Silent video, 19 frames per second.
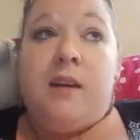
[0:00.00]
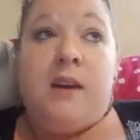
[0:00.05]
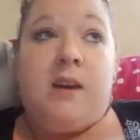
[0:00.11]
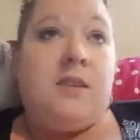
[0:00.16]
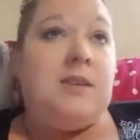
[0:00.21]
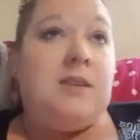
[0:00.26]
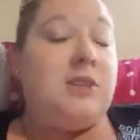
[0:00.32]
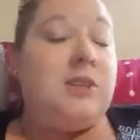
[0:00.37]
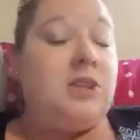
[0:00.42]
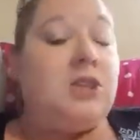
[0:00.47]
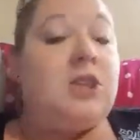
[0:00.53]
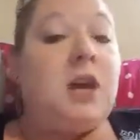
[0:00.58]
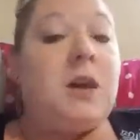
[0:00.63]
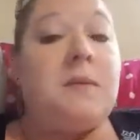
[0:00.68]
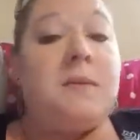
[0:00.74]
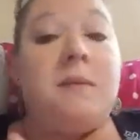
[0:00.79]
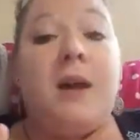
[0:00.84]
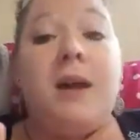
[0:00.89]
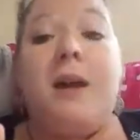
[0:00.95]
his
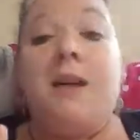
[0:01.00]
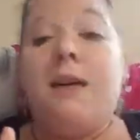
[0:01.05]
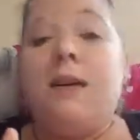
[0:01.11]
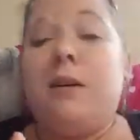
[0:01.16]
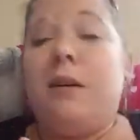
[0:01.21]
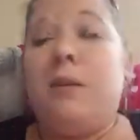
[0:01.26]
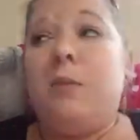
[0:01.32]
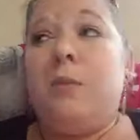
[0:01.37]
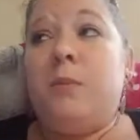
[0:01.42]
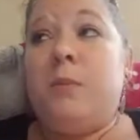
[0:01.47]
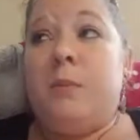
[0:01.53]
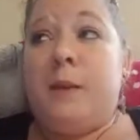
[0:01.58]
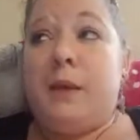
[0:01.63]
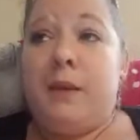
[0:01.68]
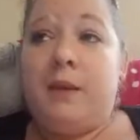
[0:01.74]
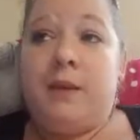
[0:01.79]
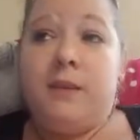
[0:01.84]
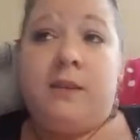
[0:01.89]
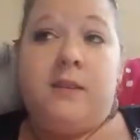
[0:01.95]
junk mail or
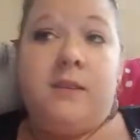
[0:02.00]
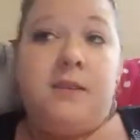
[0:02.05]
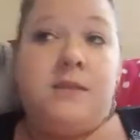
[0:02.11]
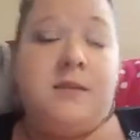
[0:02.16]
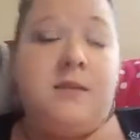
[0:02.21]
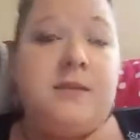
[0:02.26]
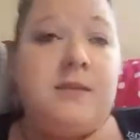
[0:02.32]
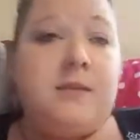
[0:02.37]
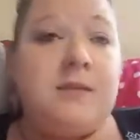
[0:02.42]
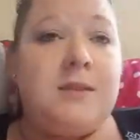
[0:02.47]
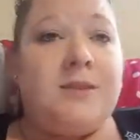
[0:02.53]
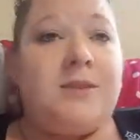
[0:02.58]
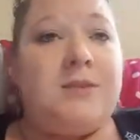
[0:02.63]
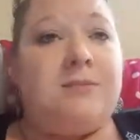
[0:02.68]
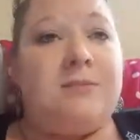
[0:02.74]
bills or,